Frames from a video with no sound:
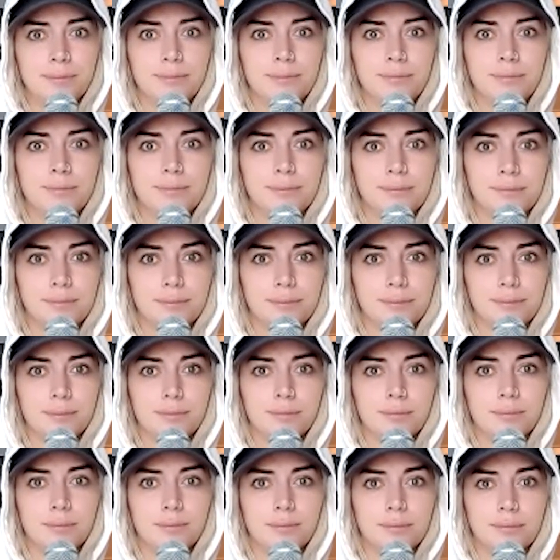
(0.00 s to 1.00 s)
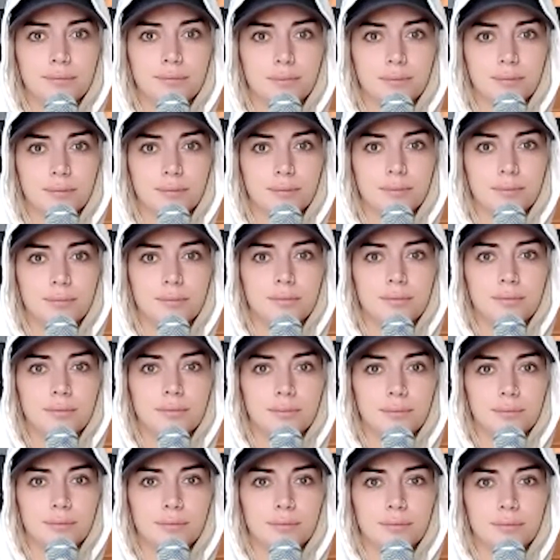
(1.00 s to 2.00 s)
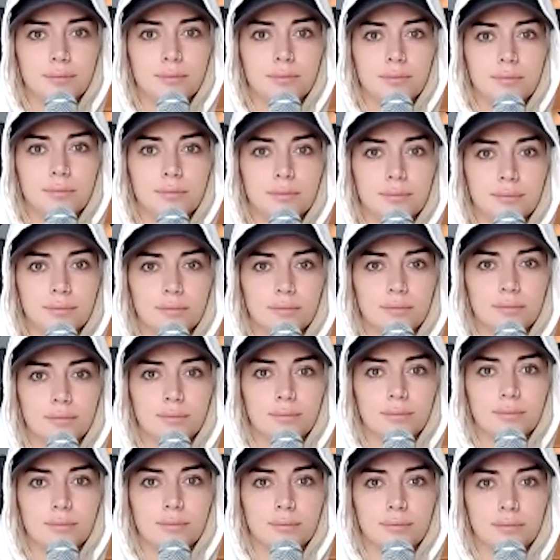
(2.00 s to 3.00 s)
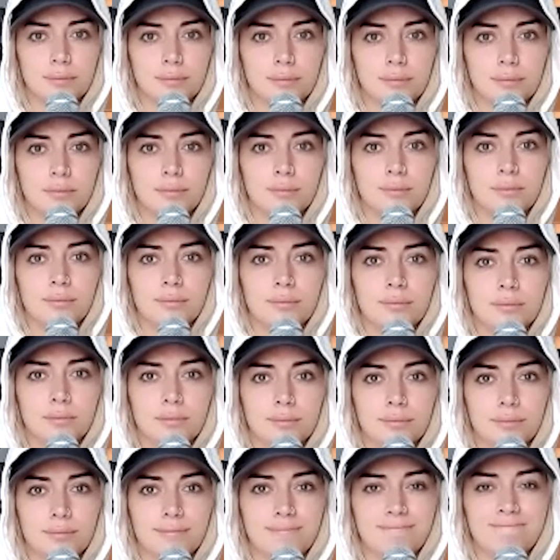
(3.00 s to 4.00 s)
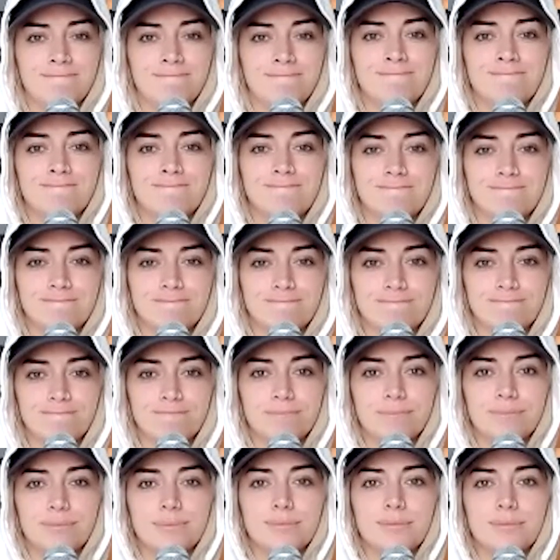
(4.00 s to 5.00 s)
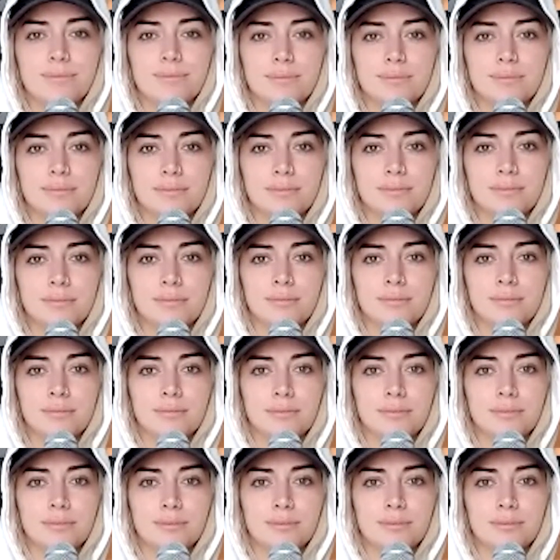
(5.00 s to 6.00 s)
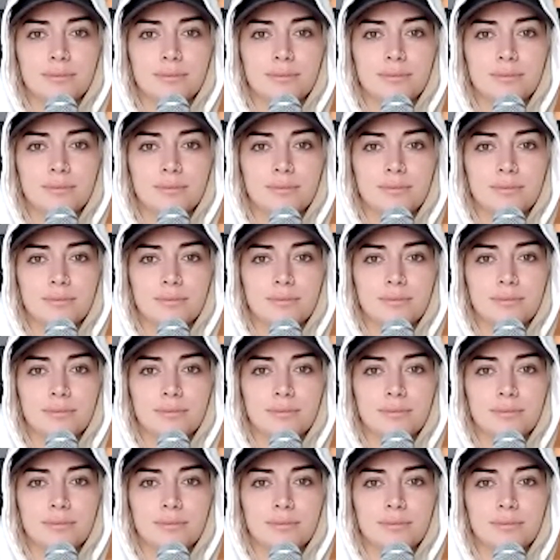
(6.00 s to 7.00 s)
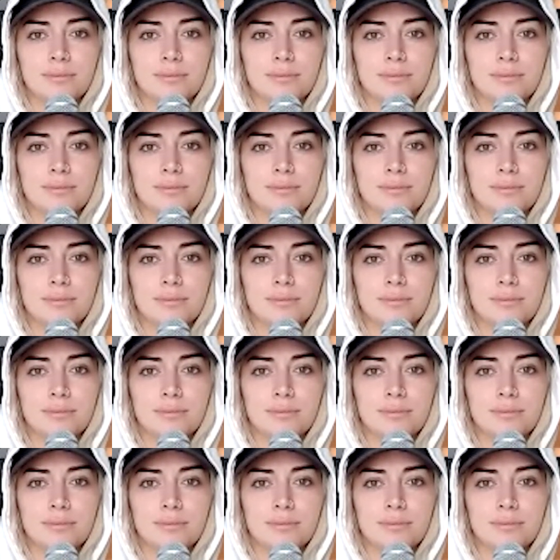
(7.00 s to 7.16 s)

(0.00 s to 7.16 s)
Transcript: The person shown says nothing.